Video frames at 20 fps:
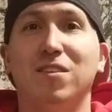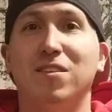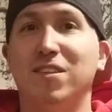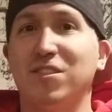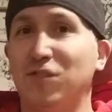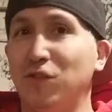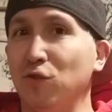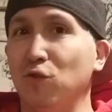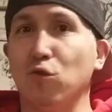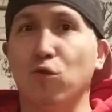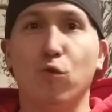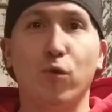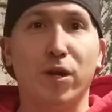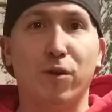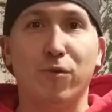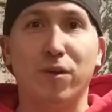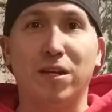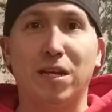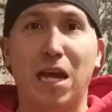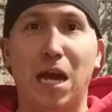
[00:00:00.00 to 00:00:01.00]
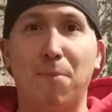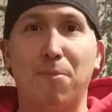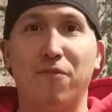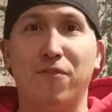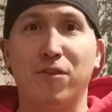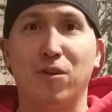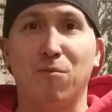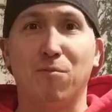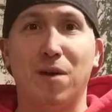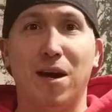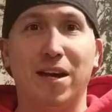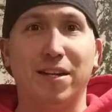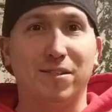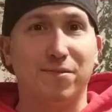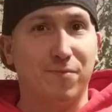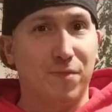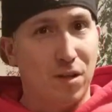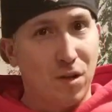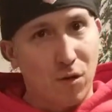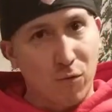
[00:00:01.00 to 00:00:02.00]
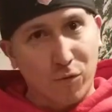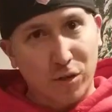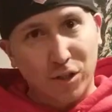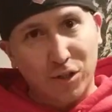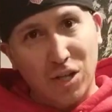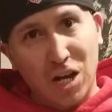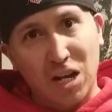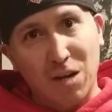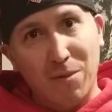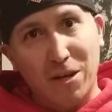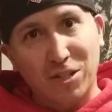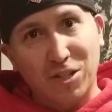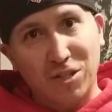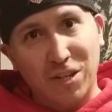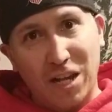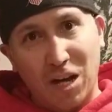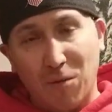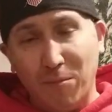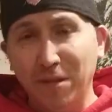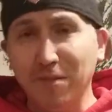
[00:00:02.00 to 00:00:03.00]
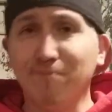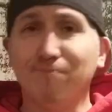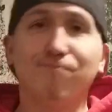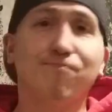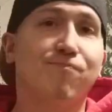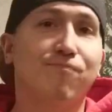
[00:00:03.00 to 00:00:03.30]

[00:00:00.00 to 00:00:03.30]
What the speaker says: Let's do a quick recap if you don't mind. We're going to talk about your helmet.